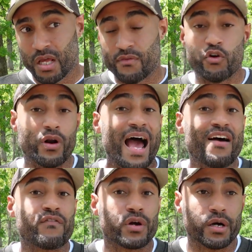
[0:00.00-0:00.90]
If you go to
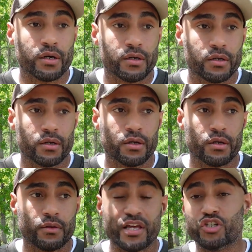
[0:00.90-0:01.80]
Africa,
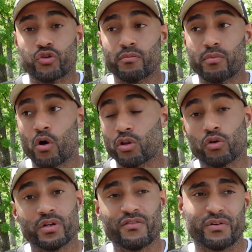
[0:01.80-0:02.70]
they shoot a bow a
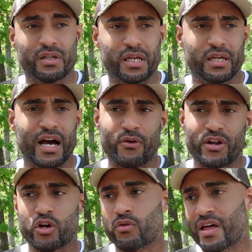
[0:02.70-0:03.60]
little differently. How do I
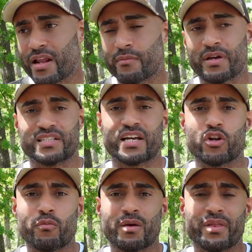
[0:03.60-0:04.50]
know that? Because I
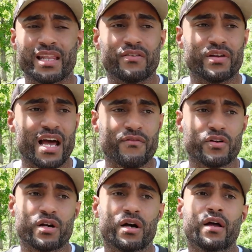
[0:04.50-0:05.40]
know people that live in
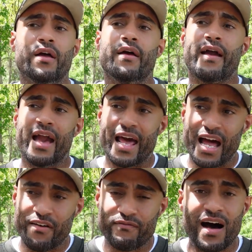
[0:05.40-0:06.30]
Africa, and
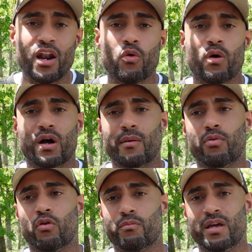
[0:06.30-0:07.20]
I follow a
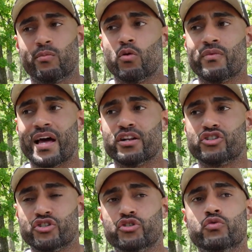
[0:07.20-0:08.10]
couple of people that
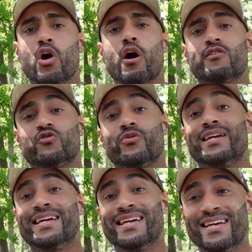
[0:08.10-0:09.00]
shoot
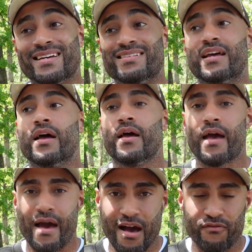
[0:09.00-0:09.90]
archery in
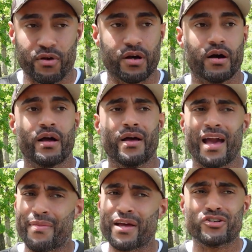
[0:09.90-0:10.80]
Africa,
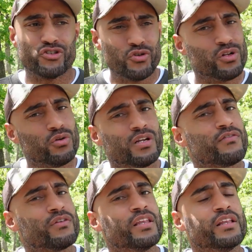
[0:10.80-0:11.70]
and they shoot a little
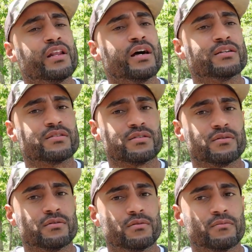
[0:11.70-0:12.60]
differently than us.
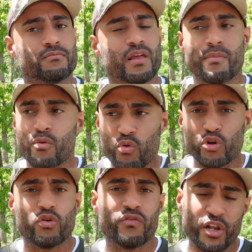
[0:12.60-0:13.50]
And maybe we'll
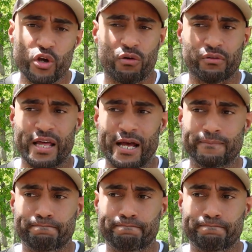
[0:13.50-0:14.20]
do a video on that.